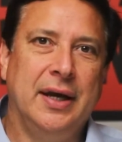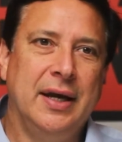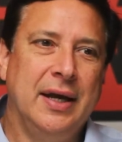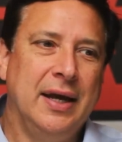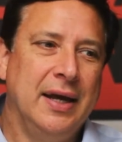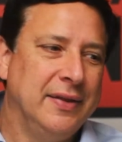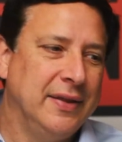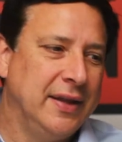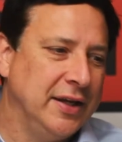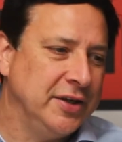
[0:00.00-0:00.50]

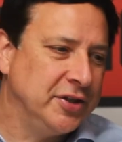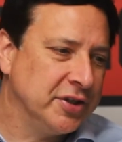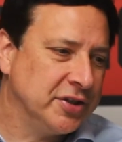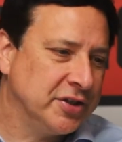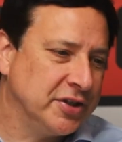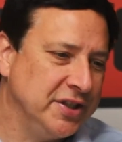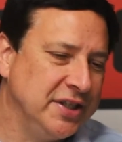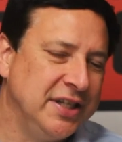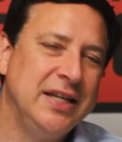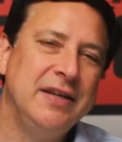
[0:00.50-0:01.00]
and they
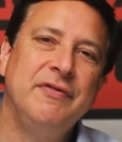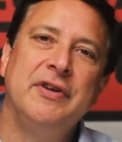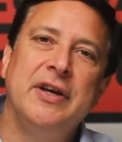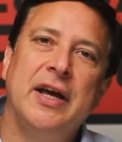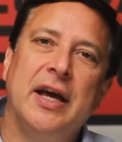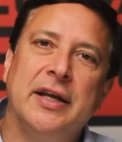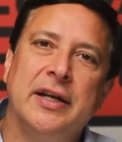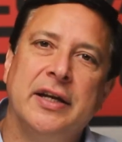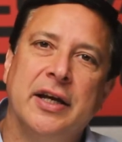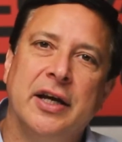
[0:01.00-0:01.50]
just
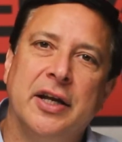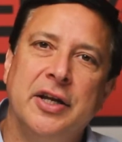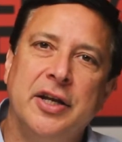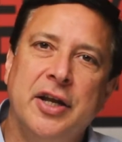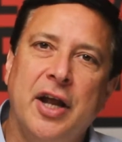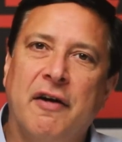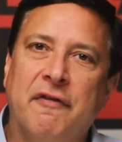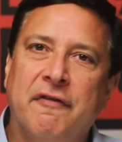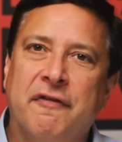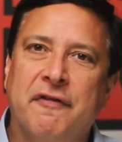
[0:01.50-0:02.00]
deviate
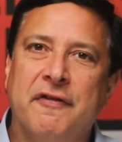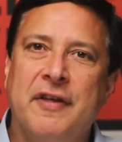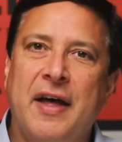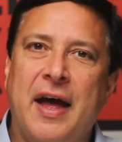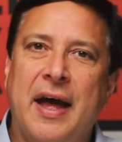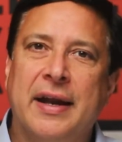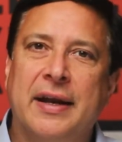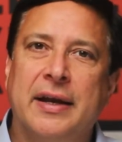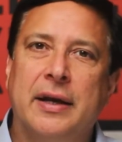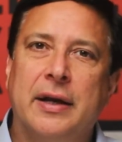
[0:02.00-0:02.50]
enough
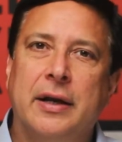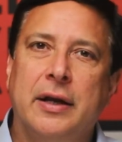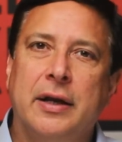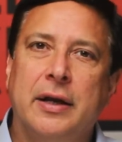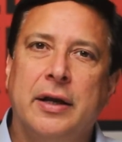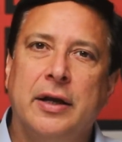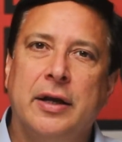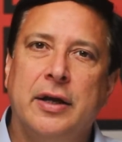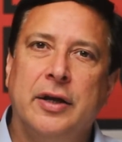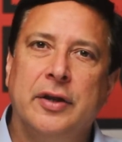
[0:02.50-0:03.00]
that
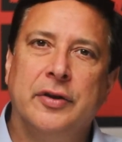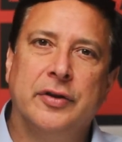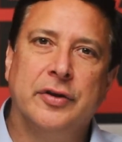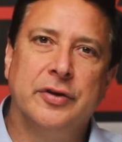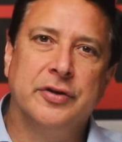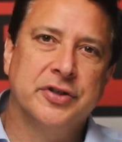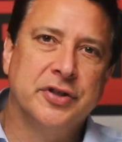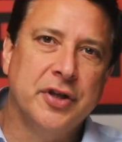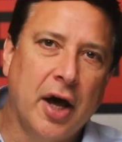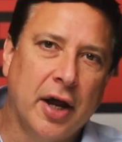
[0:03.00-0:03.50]

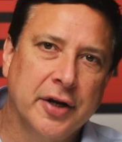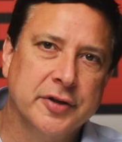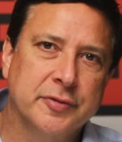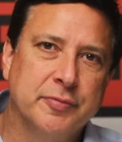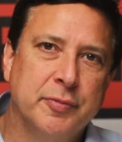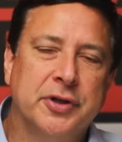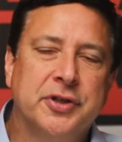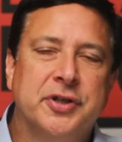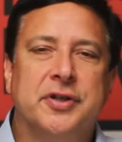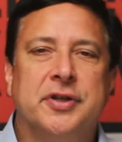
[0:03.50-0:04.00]
there's not as
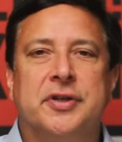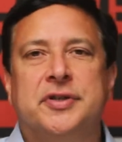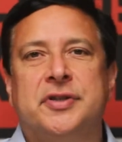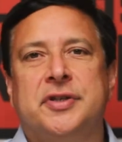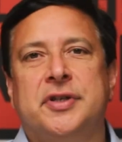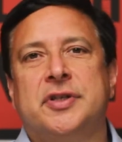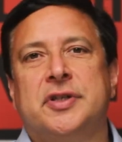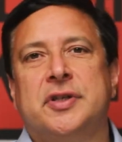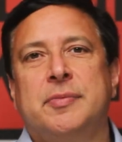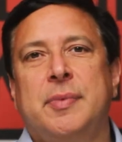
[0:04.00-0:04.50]
much of the
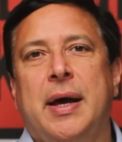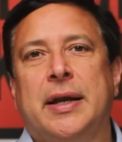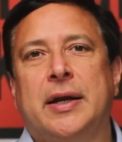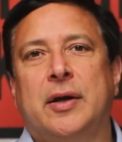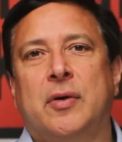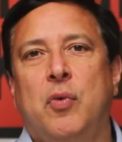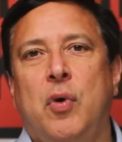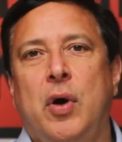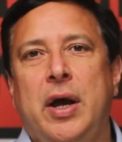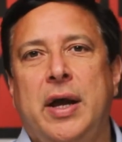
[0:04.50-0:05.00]
systematic
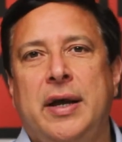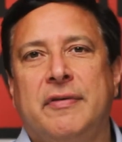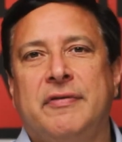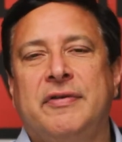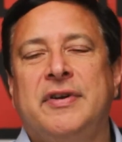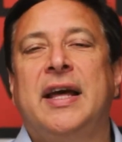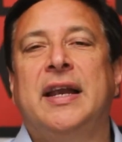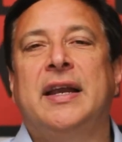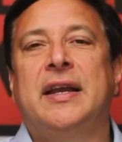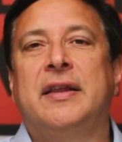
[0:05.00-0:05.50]
way of
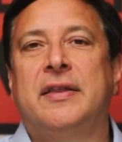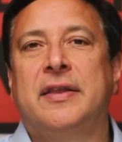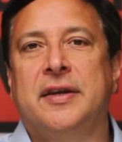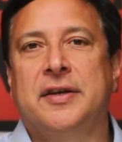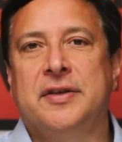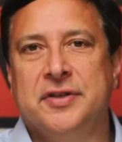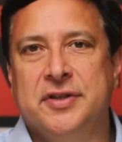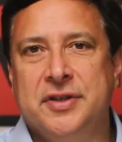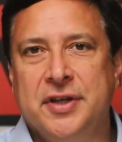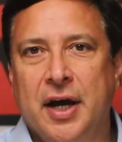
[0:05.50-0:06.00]
getting
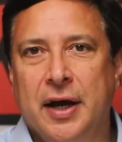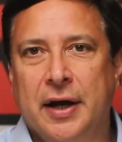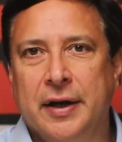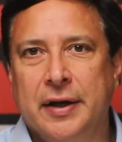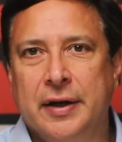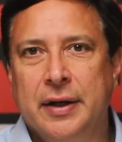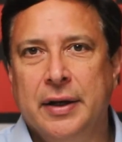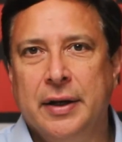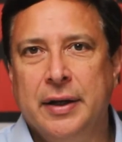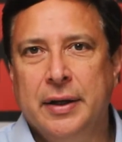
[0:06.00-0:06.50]
things
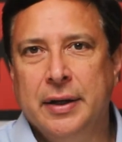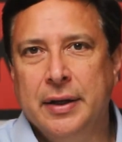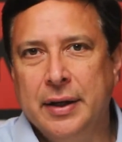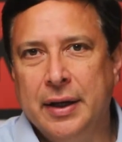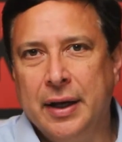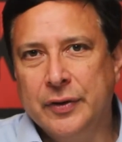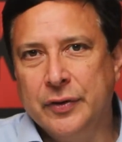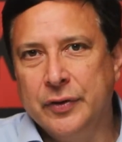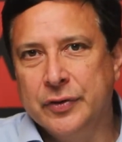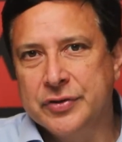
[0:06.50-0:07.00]
done,
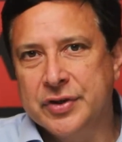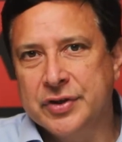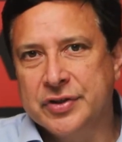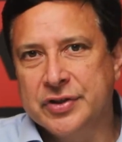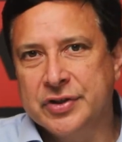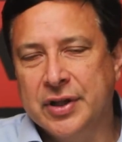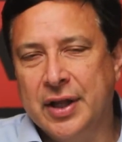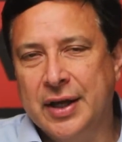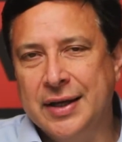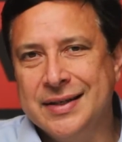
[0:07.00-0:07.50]
and there's a
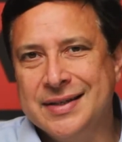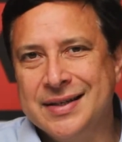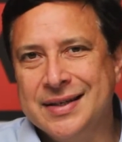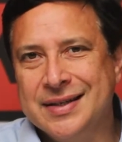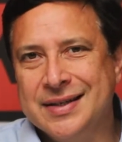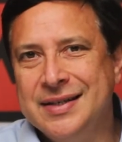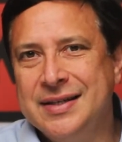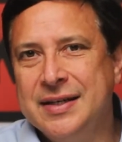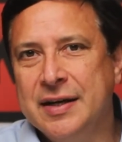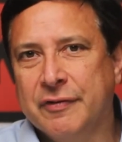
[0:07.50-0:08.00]
slight
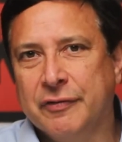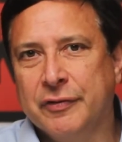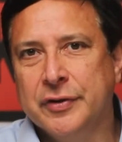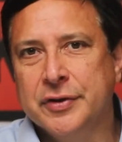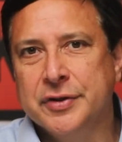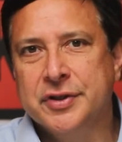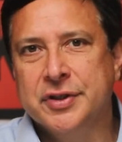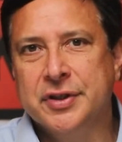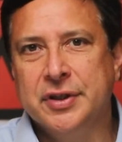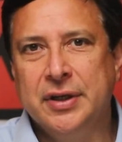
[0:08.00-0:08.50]

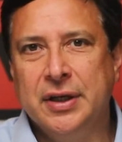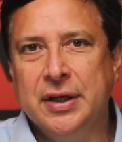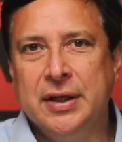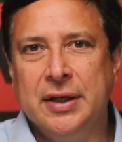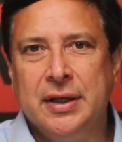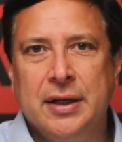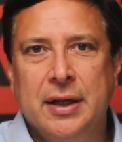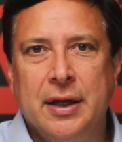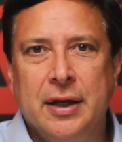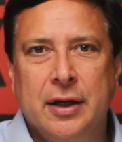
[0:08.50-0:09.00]
difference in